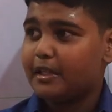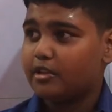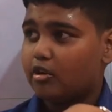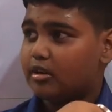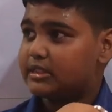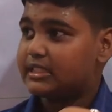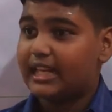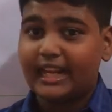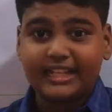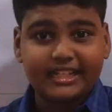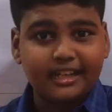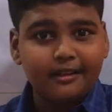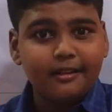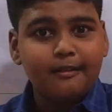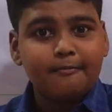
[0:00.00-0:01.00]
roads like
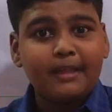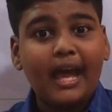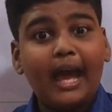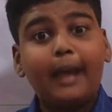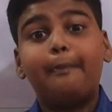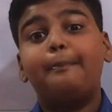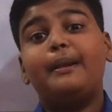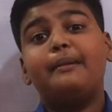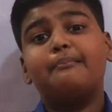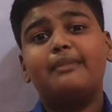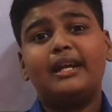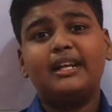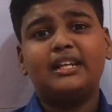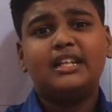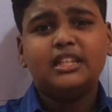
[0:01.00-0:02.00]
hairpin bend.